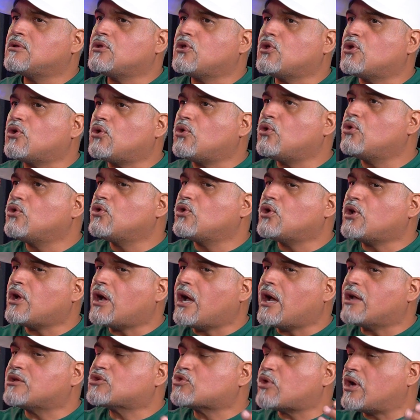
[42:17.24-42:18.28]
You know,
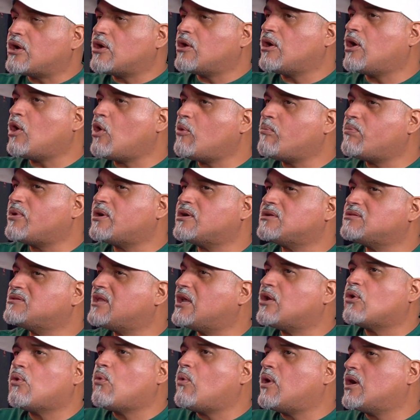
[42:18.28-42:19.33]
I try to help, but
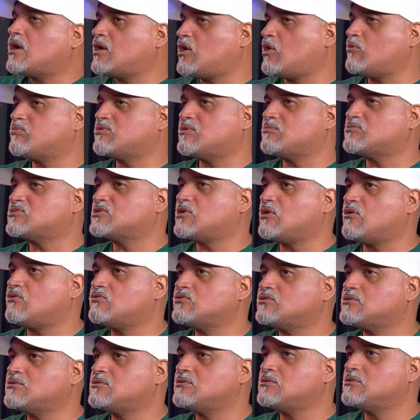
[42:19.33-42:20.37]
they don't want to help
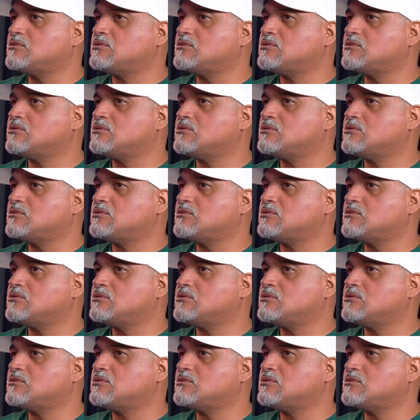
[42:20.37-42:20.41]
themselves.